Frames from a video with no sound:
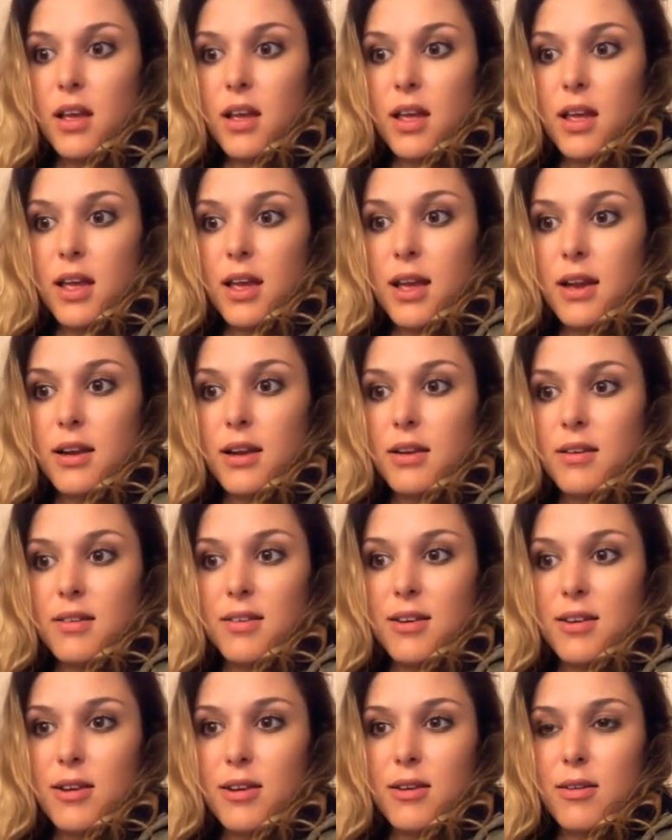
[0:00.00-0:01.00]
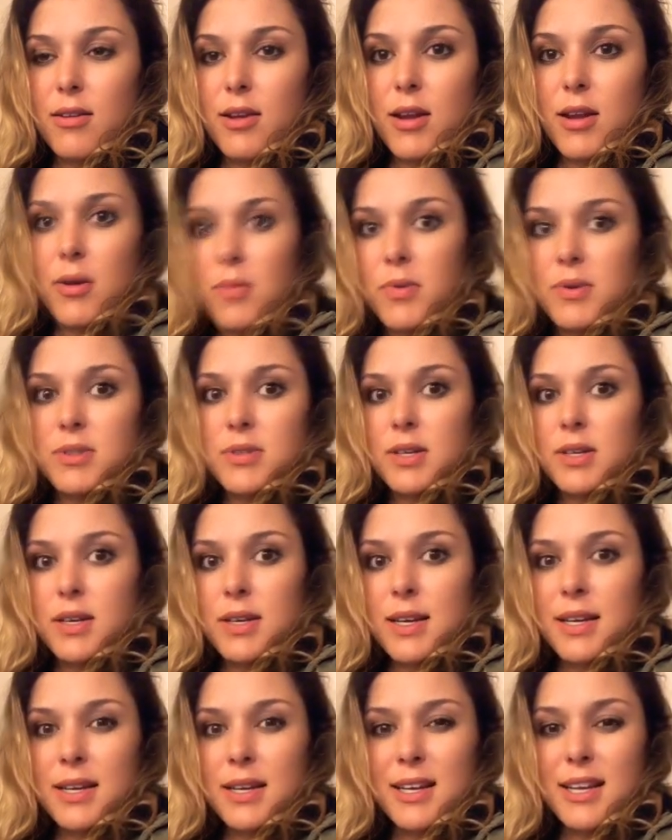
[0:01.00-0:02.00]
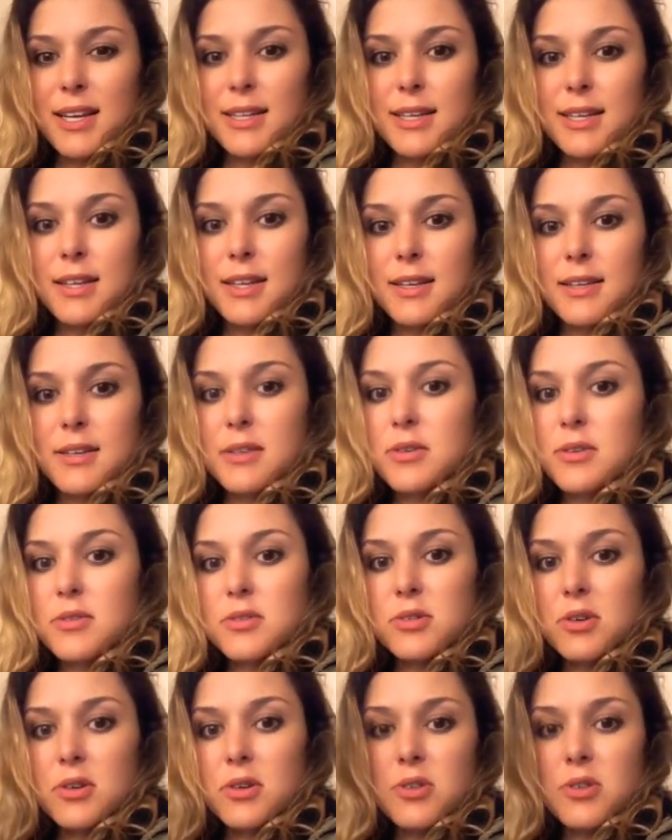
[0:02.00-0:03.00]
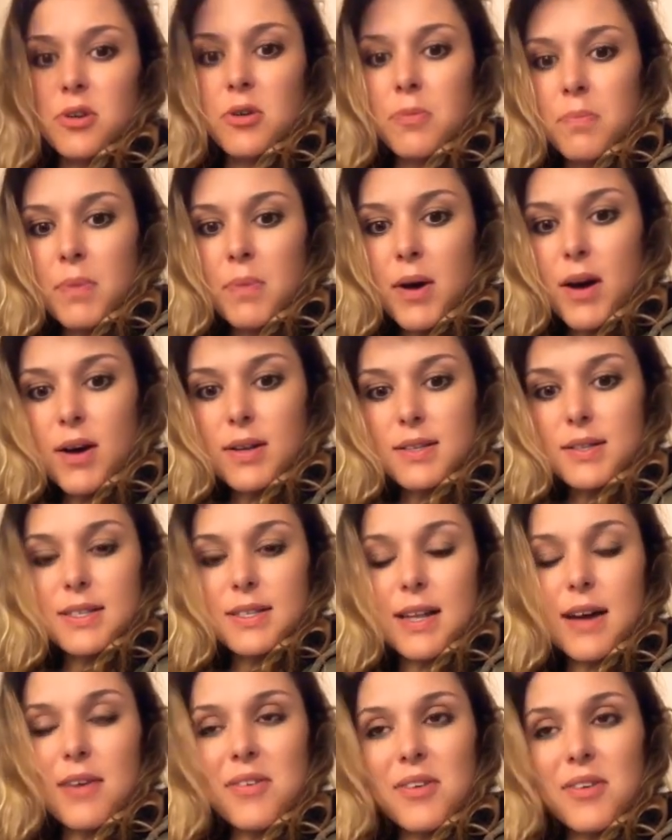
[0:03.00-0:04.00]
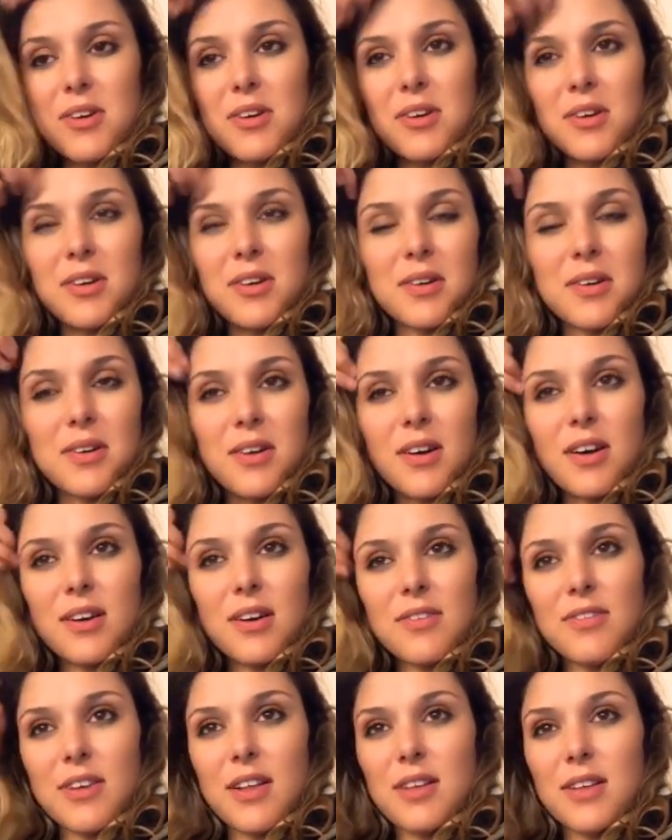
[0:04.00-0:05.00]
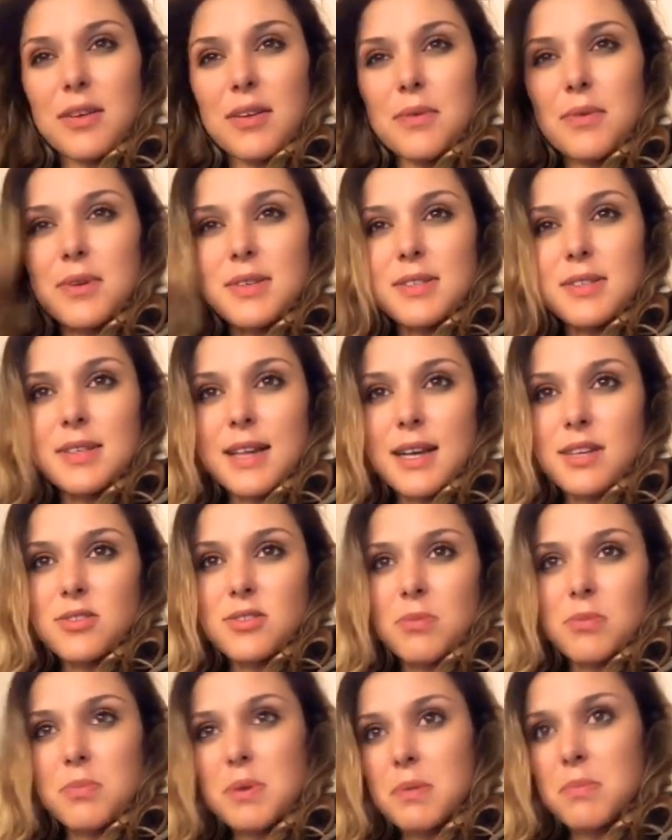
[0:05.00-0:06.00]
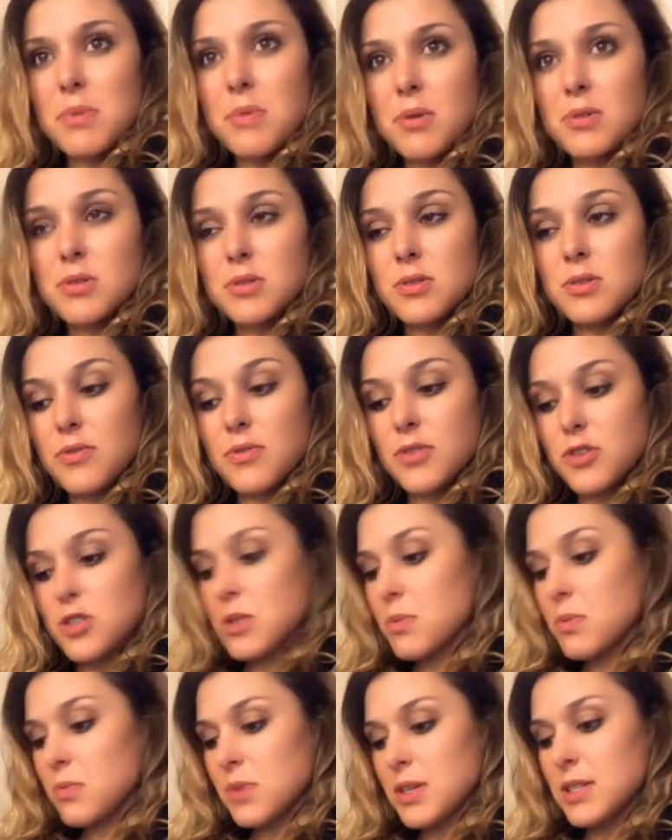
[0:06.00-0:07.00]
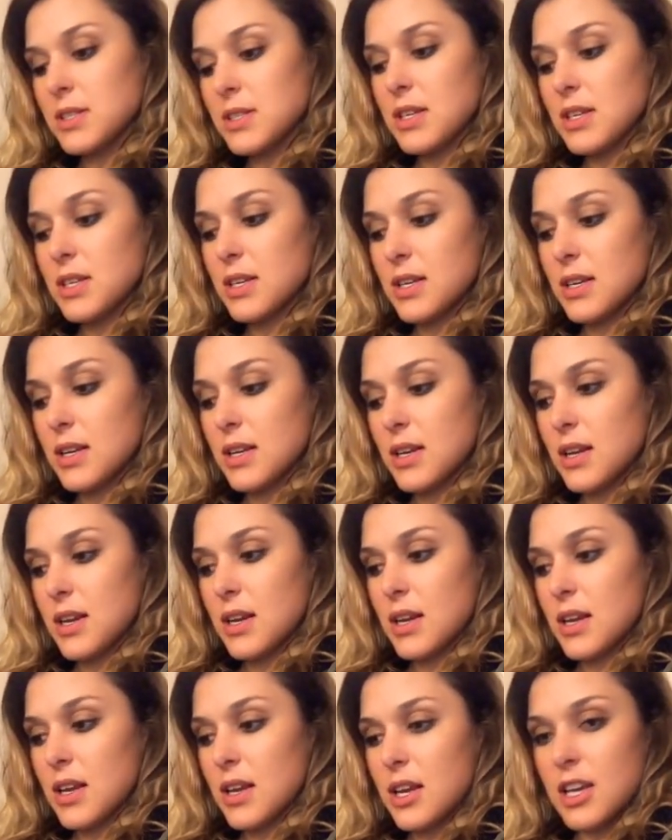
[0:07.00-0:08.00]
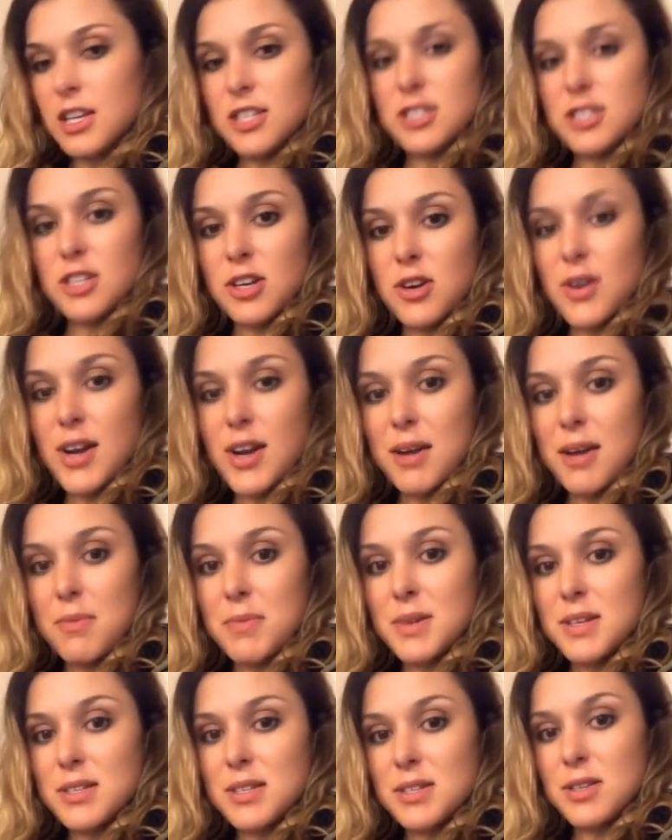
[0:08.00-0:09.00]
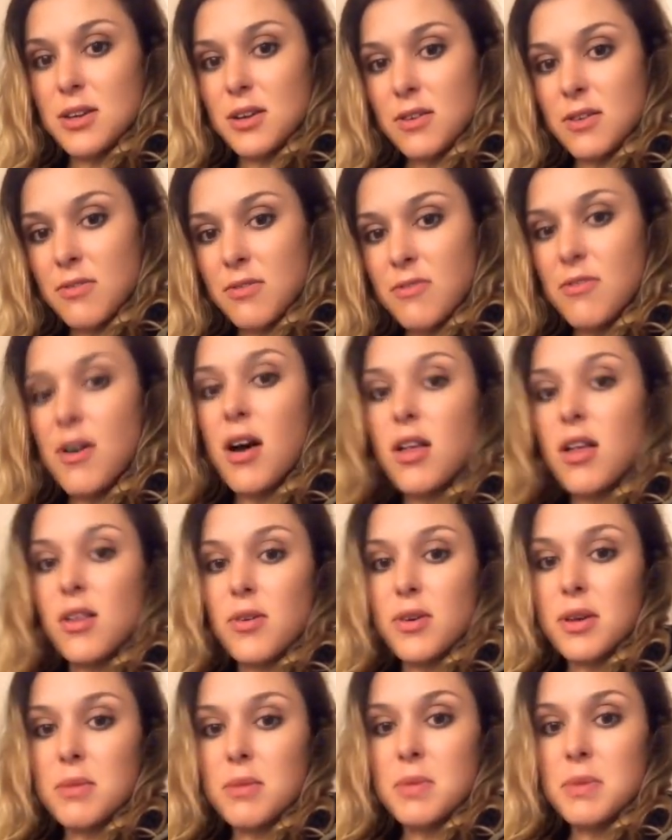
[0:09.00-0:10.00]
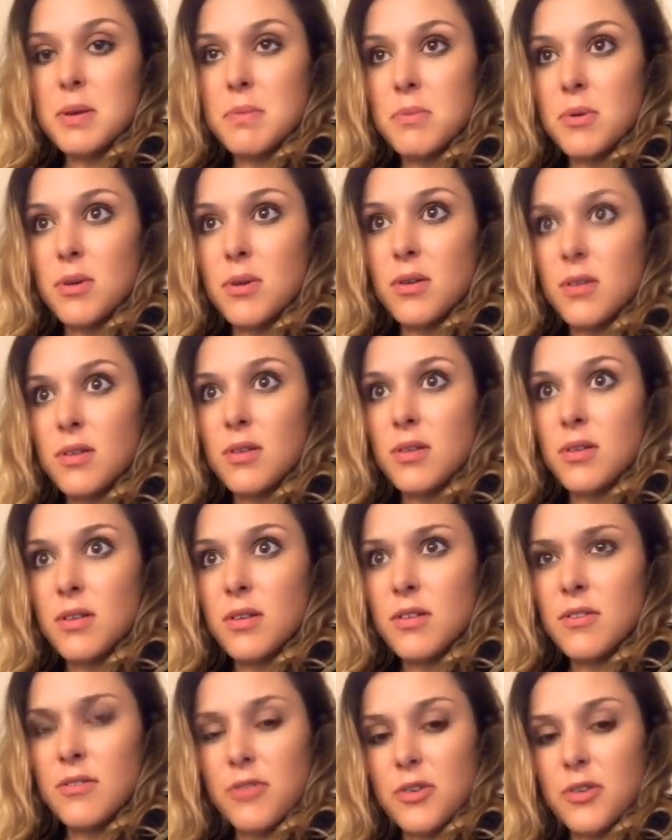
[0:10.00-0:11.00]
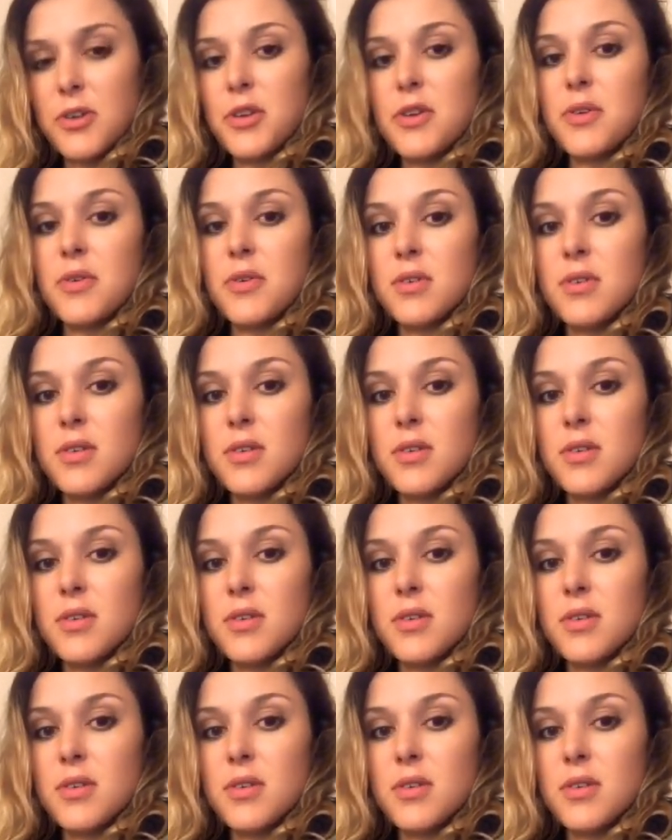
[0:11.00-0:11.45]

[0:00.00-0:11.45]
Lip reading: And it wasn't any like deleted users or bots that were unfollowed. It was actual people. So for some reason, Instagram is unfollowing people for you.